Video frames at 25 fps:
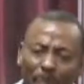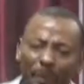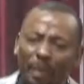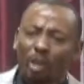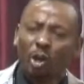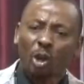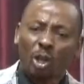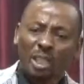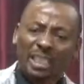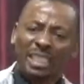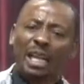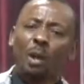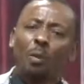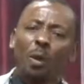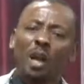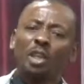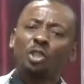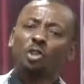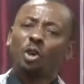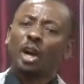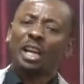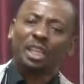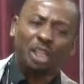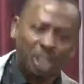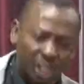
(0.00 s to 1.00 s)
because they want
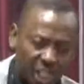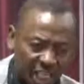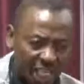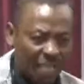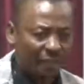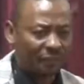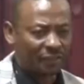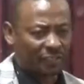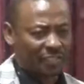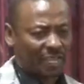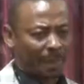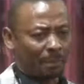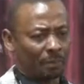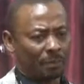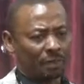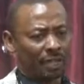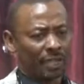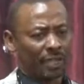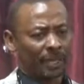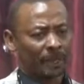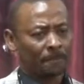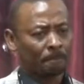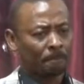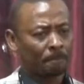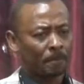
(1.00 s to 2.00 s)
to achieve something.